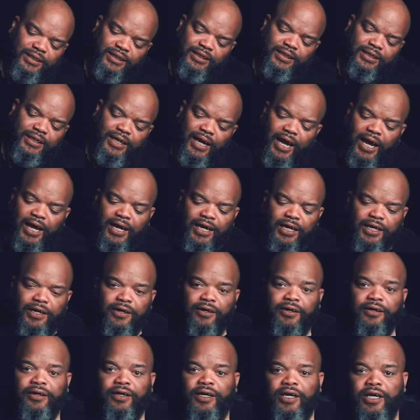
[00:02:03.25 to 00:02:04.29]
guy
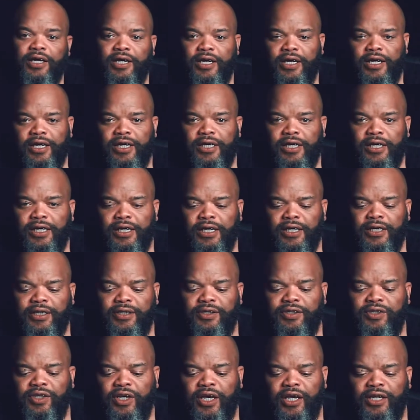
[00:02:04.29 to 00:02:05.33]
here
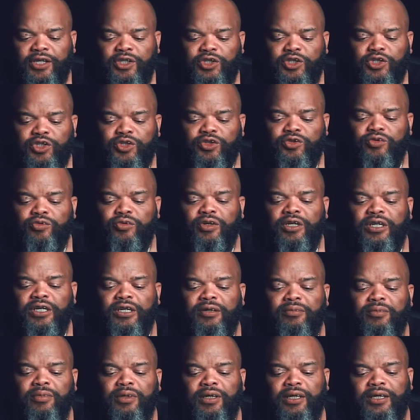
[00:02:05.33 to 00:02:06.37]
is
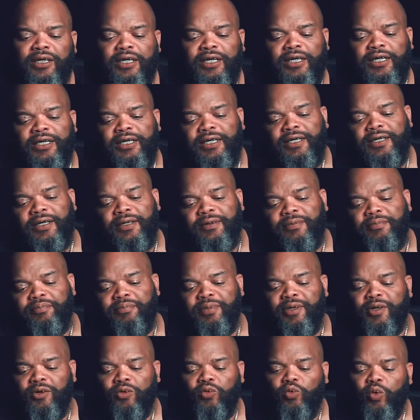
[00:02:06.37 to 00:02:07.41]
extremely
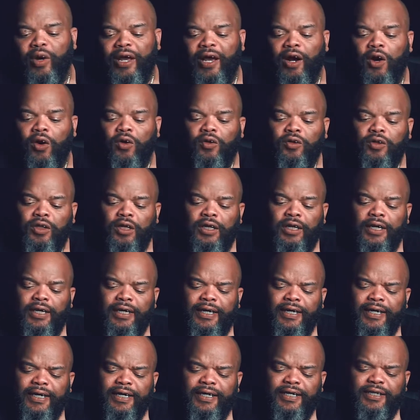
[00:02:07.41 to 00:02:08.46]
built well.
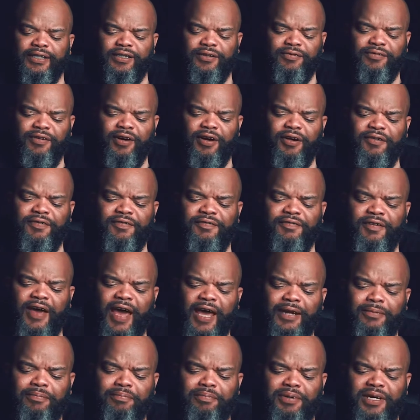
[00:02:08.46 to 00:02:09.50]
It's a very
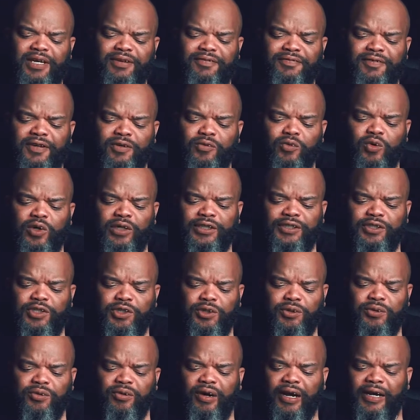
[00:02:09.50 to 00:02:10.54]
fat, beefy one
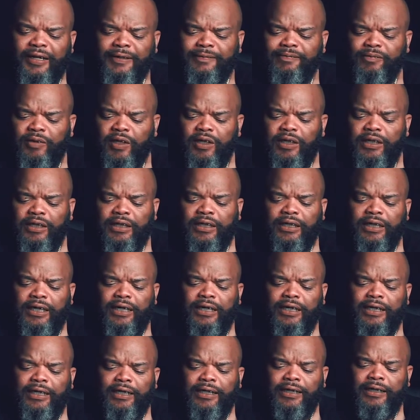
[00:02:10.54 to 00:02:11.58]
too, right?
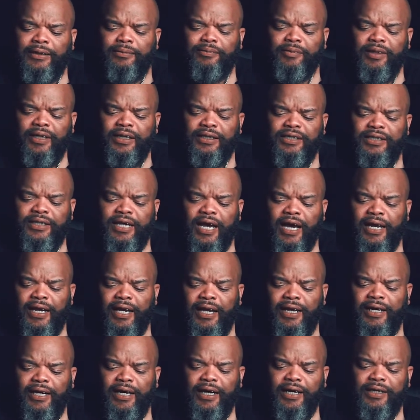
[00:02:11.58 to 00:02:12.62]
It's got
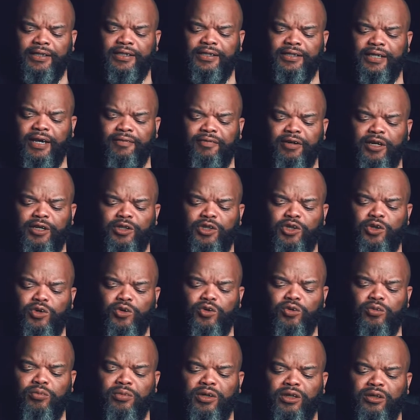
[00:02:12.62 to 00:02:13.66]
a
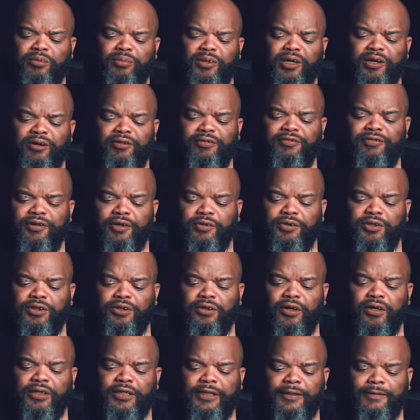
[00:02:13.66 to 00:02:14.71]
72mm filter
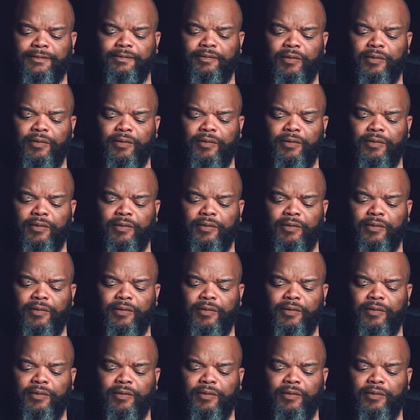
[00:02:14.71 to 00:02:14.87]
on it.